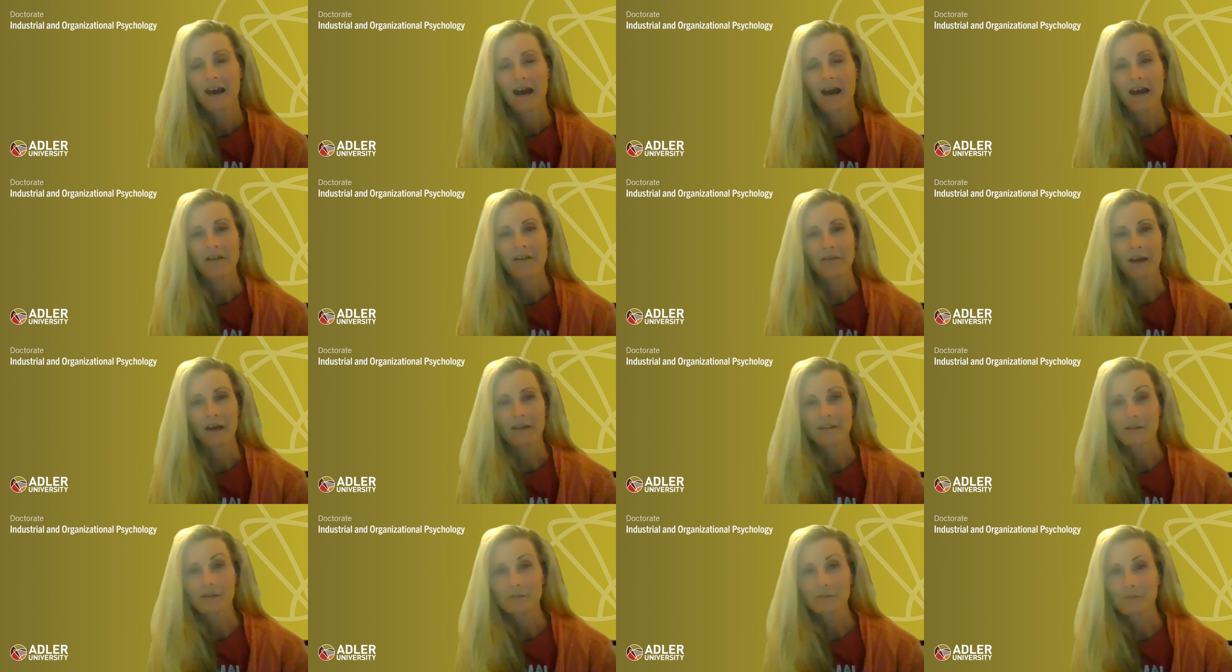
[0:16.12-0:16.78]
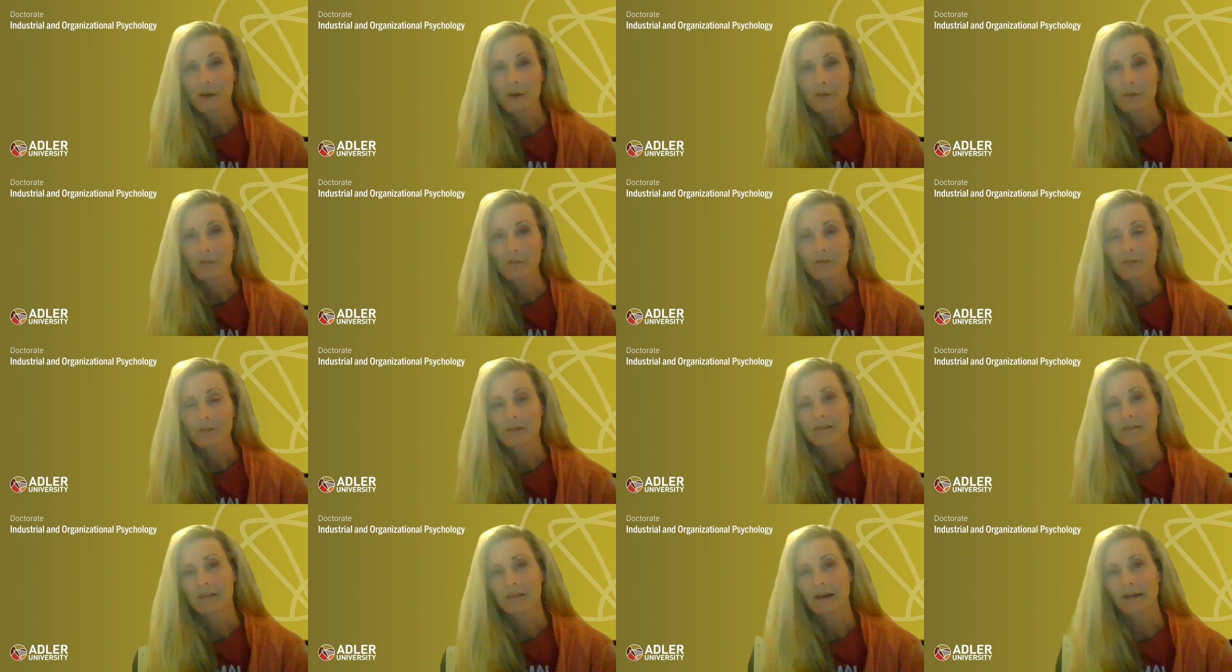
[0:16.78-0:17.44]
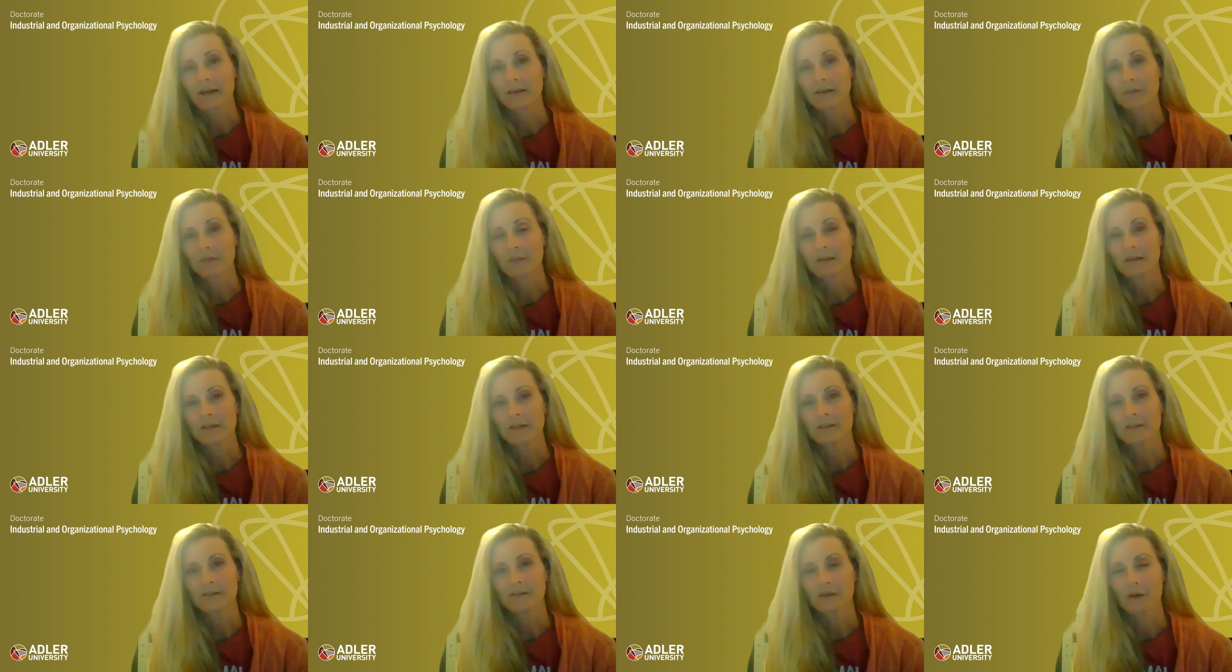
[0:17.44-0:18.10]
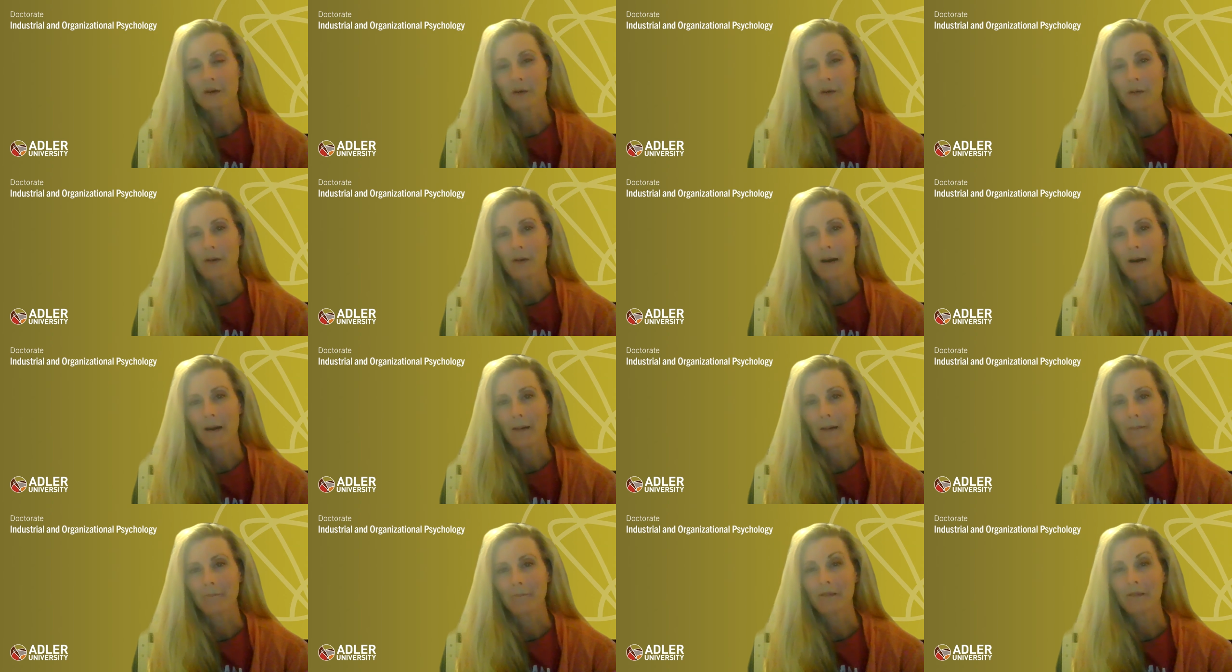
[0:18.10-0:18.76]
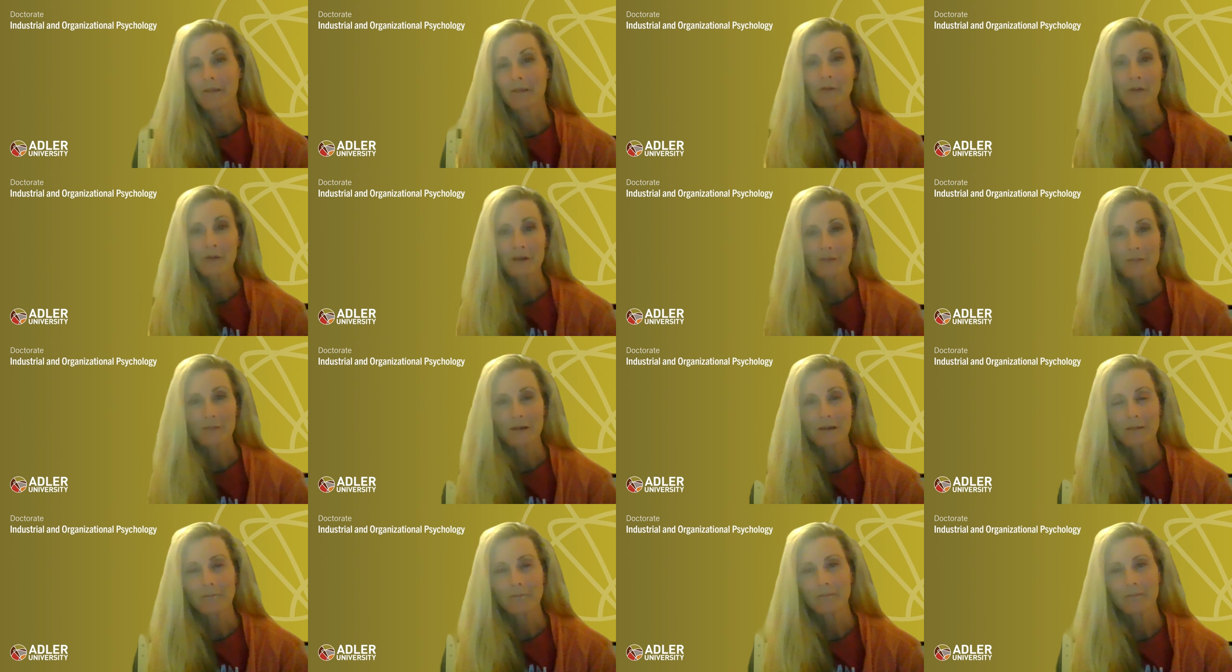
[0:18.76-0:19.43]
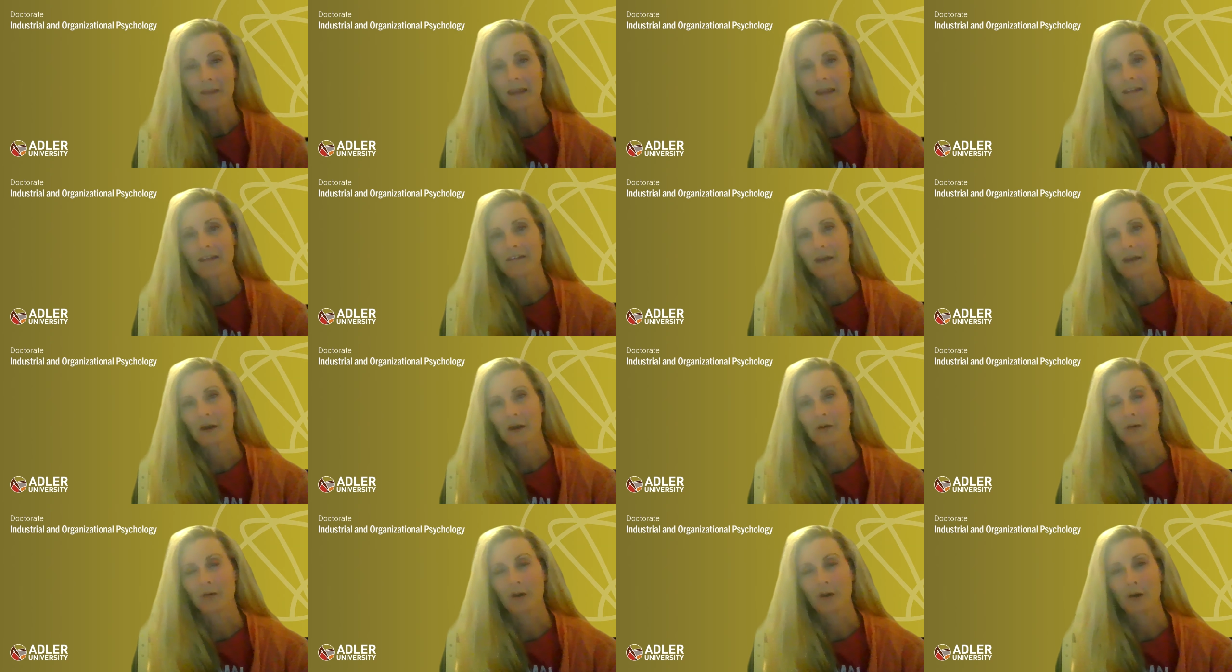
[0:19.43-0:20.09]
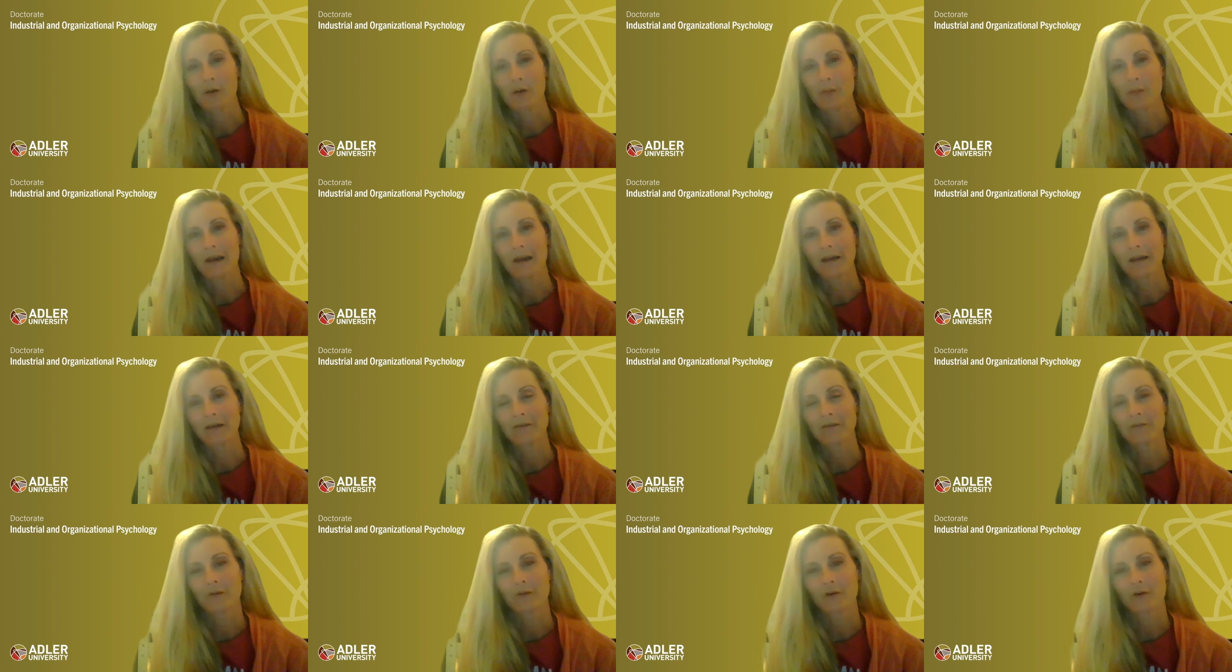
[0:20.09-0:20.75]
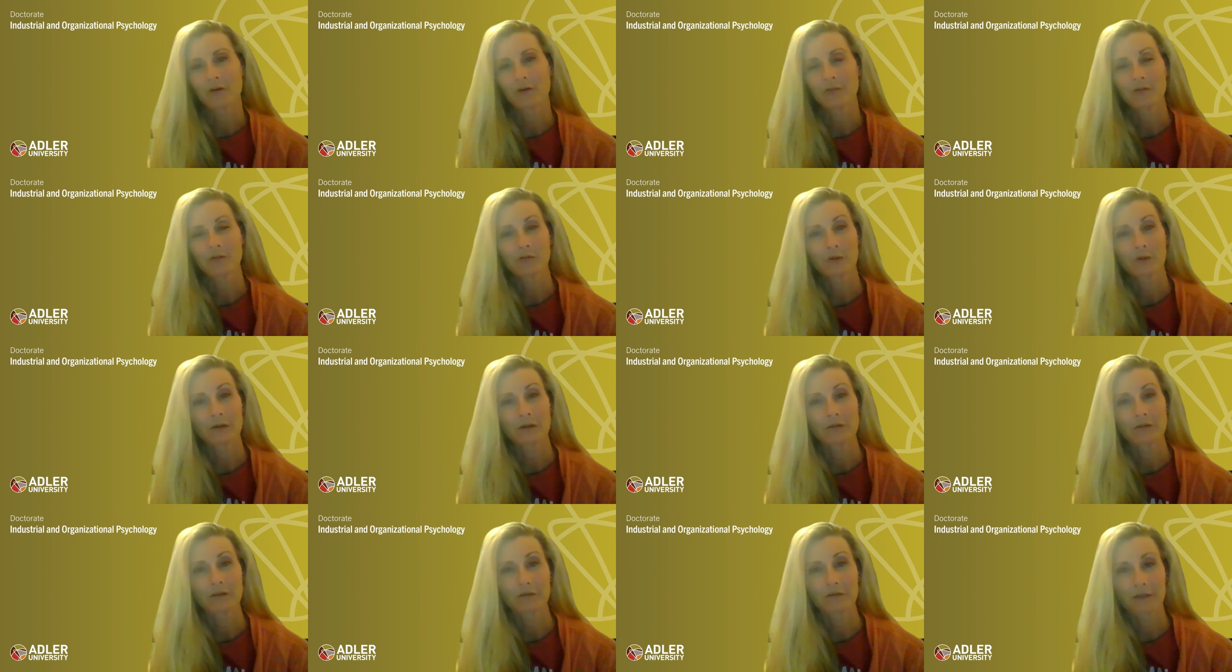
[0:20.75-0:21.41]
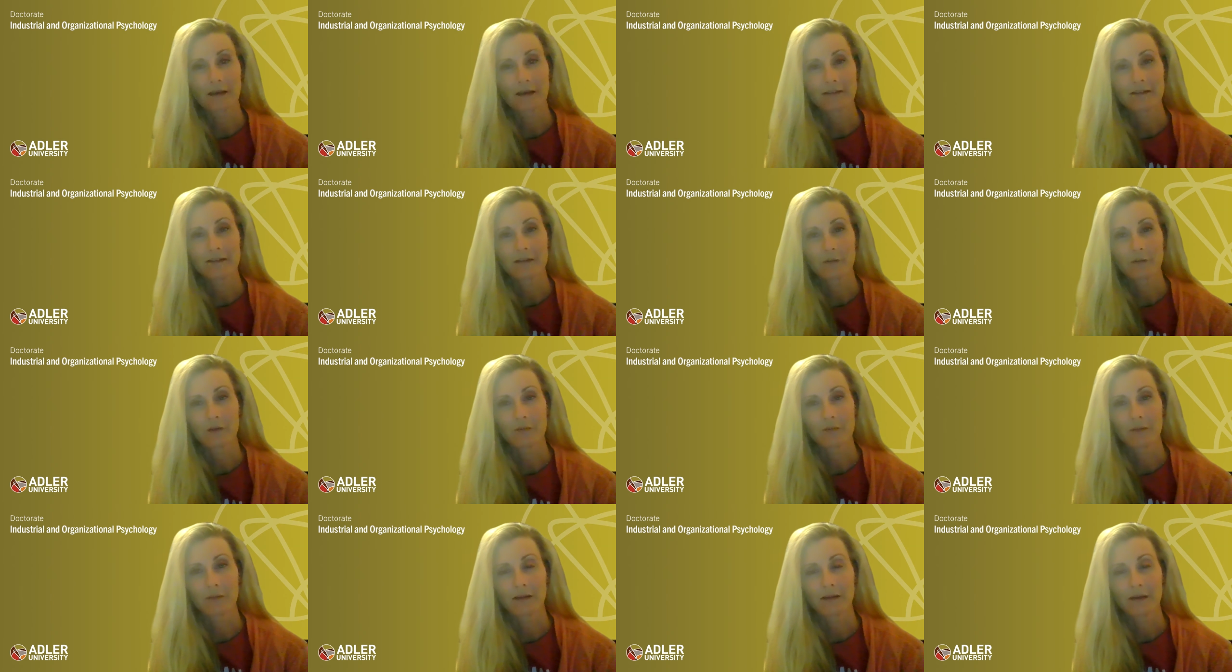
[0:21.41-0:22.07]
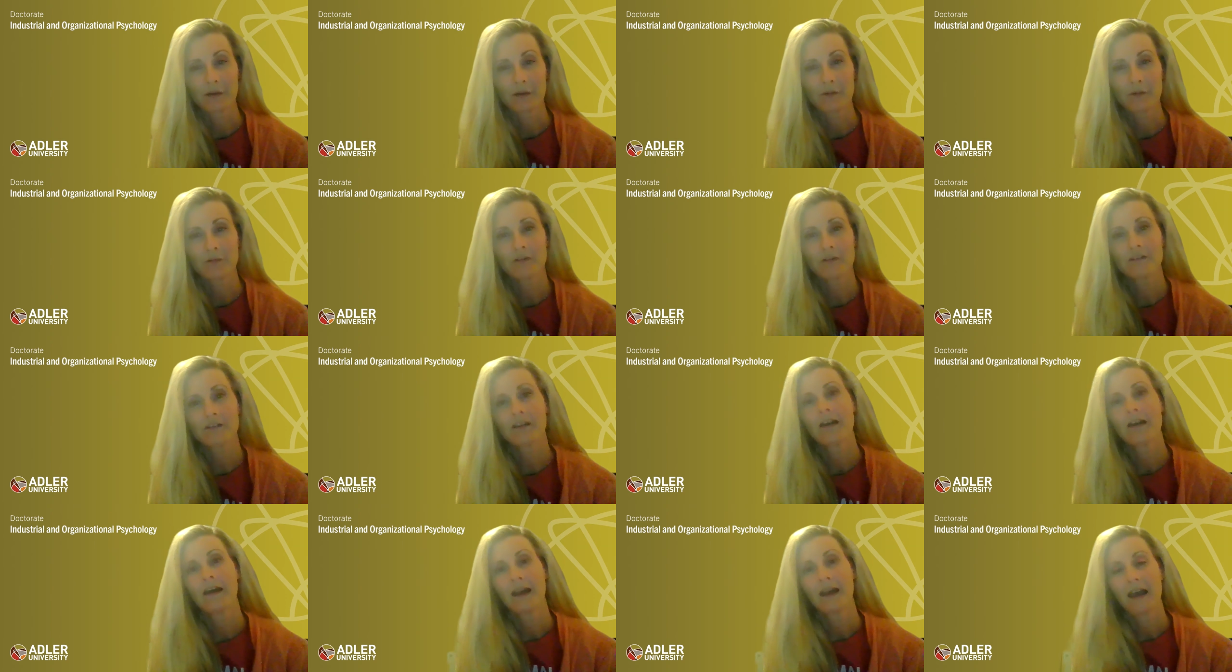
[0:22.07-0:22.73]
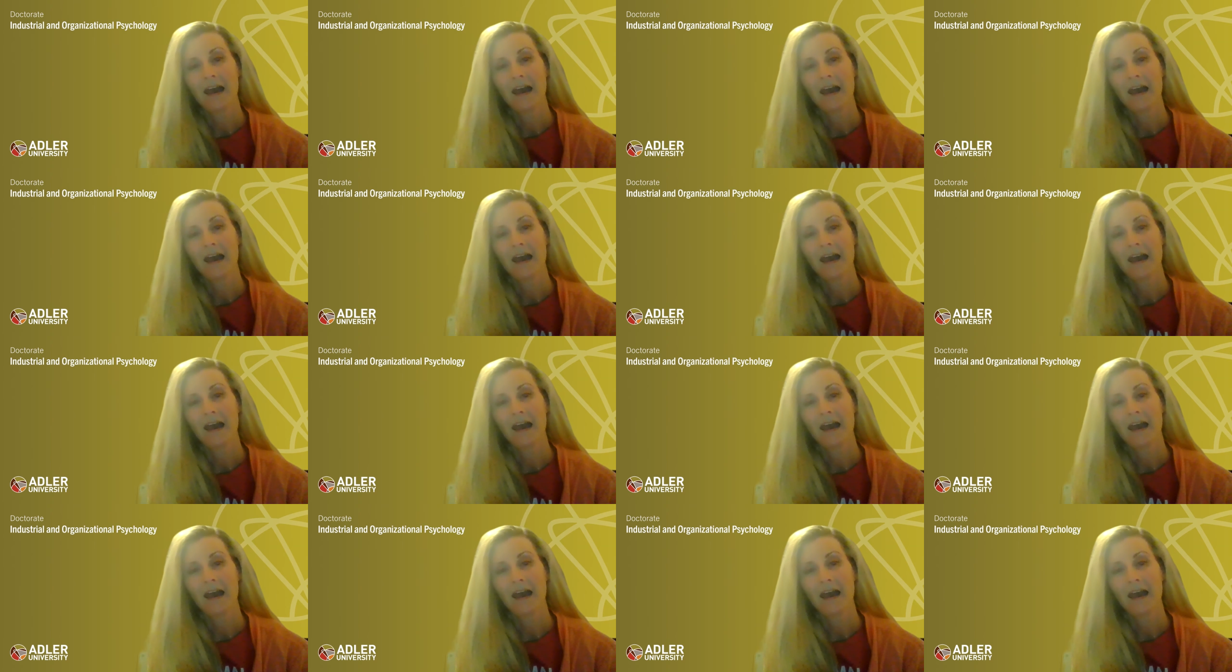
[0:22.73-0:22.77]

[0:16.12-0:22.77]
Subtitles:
I've got some notes beside me, so bear with me as I'll go back and forth between reflecting with my notes